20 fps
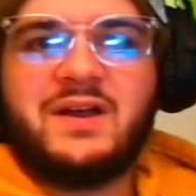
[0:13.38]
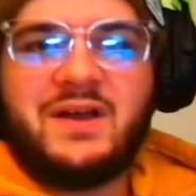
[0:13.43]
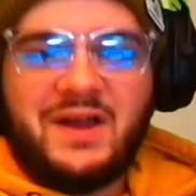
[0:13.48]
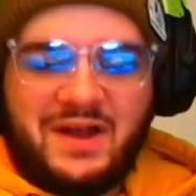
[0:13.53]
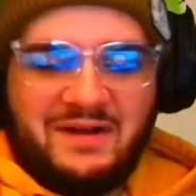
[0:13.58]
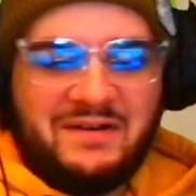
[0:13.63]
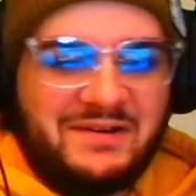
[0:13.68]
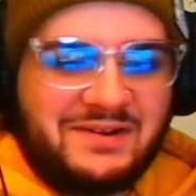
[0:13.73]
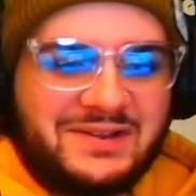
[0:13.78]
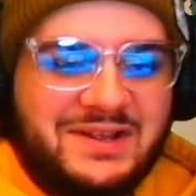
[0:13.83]

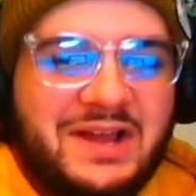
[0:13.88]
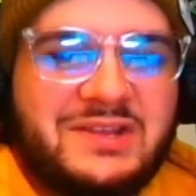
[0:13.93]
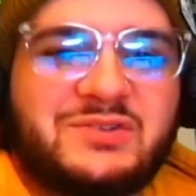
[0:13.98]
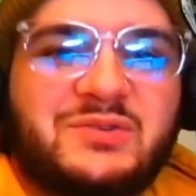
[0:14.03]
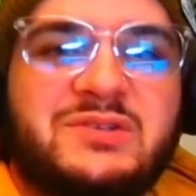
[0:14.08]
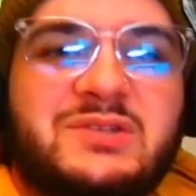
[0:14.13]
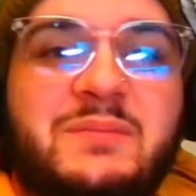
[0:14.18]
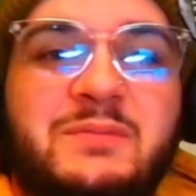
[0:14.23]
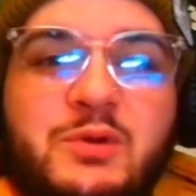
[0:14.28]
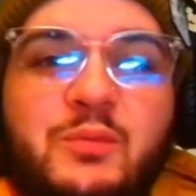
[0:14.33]
Alright guys,
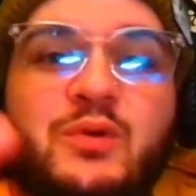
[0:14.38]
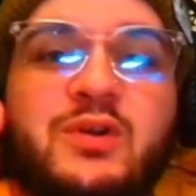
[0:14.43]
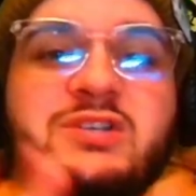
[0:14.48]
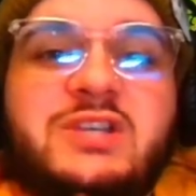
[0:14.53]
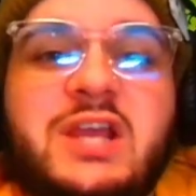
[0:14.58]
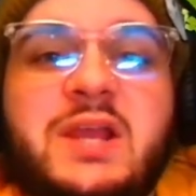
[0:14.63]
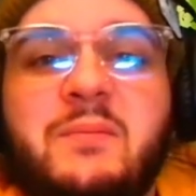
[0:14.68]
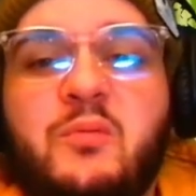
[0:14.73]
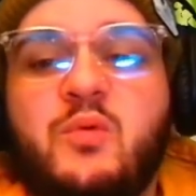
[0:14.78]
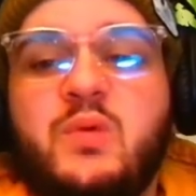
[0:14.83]
what's up your boy
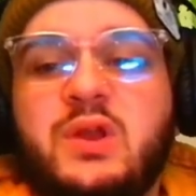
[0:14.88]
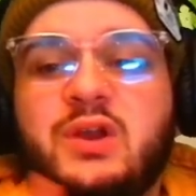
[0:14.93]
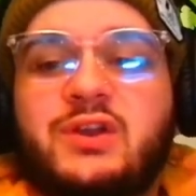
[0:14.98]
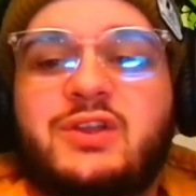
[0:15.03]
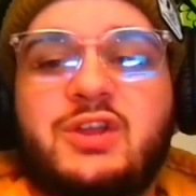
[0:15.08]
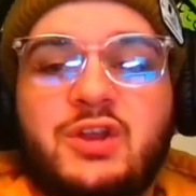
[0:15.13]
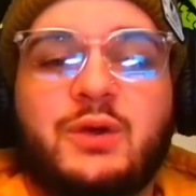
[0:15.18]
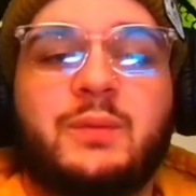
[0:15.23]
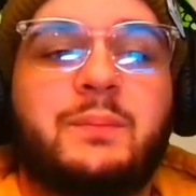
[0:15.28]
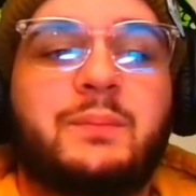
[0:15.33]
Jacob and we are
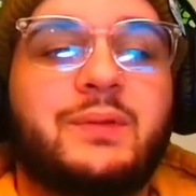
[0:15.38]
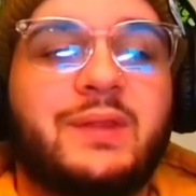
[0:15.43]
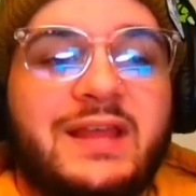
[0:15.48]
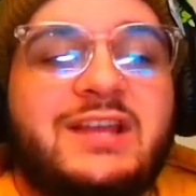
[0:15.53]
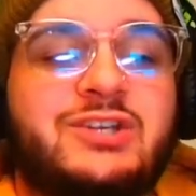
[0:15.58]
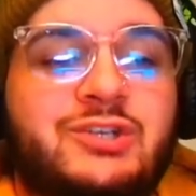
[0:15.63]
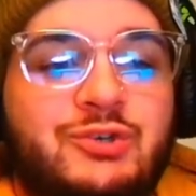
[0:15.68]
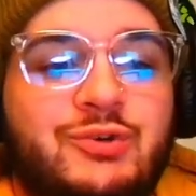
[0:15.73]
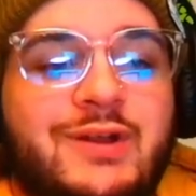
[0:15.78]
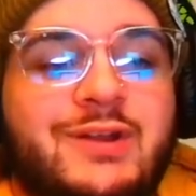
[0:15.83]
here playing
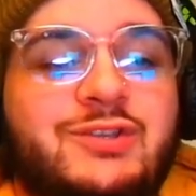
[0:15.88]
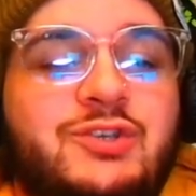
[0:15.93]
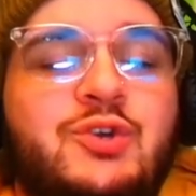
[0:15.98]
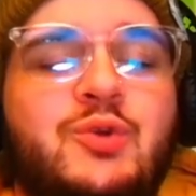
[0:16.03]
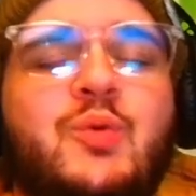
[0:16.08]
Shrek 2,